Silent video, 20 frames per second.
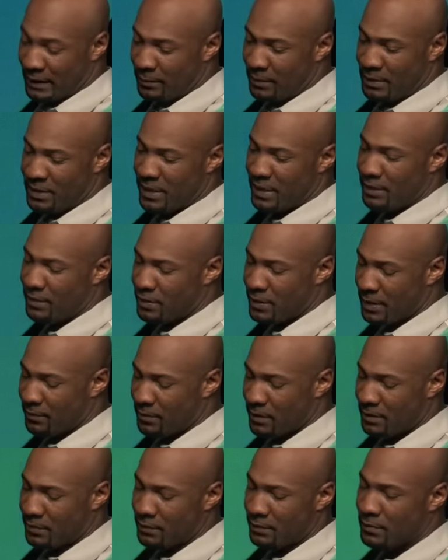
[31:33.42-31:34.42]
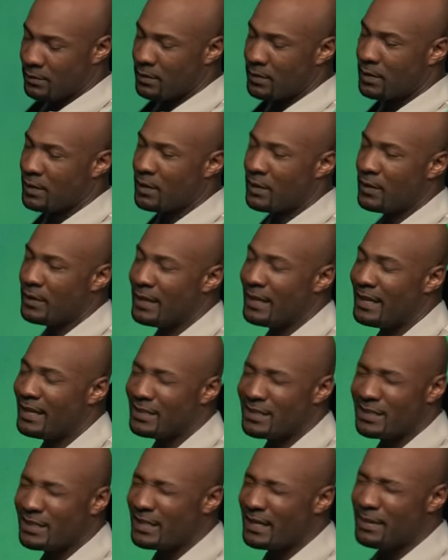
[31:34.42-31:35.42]
let me tell you something it
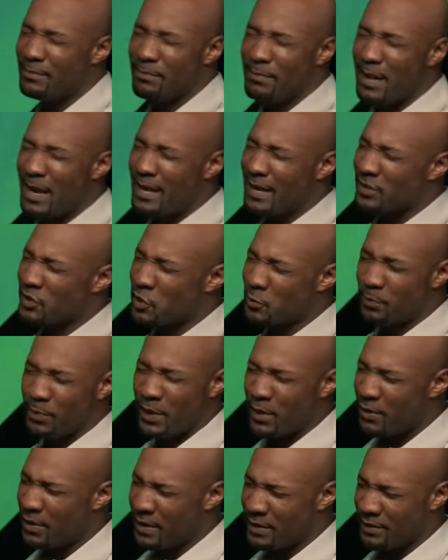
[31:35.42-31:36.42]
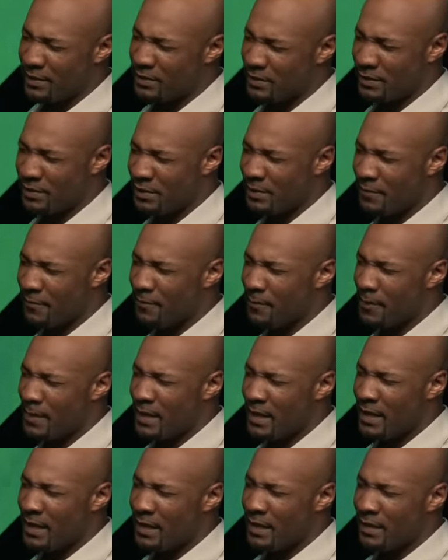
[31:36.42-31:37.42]
is in my experience
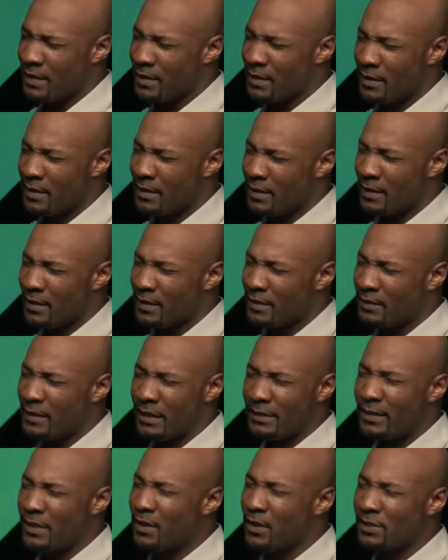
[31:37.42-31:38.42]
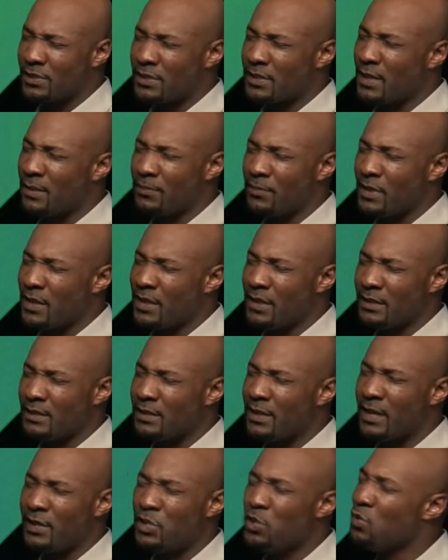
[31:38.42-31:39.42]
that there are some things
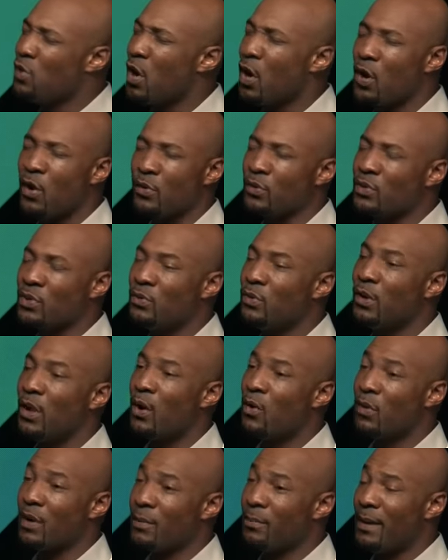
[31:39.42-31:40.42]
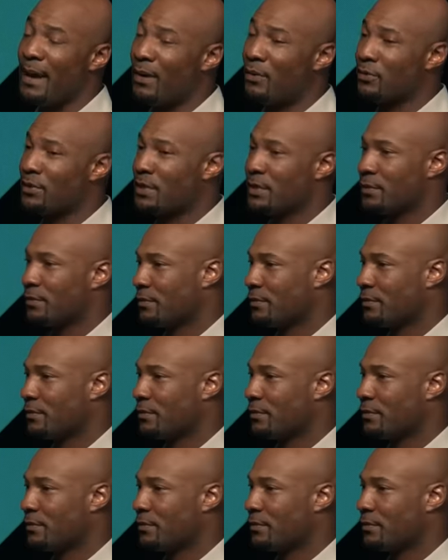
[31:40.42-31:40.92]
that you hurt too long about.